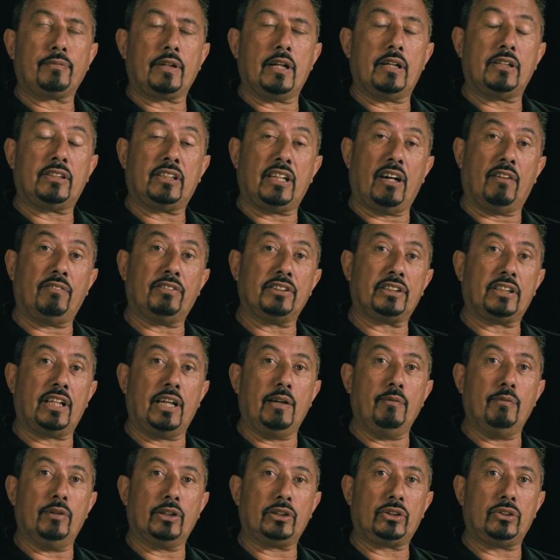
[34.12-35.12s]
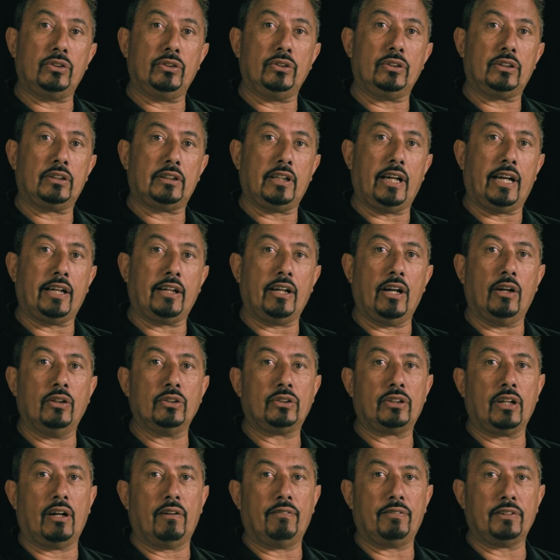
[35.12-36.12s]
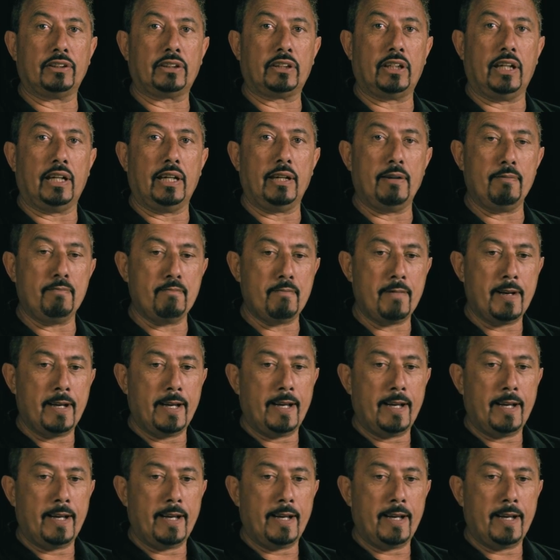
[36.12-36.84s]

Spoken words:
self-esteem issues, had no self-esteem.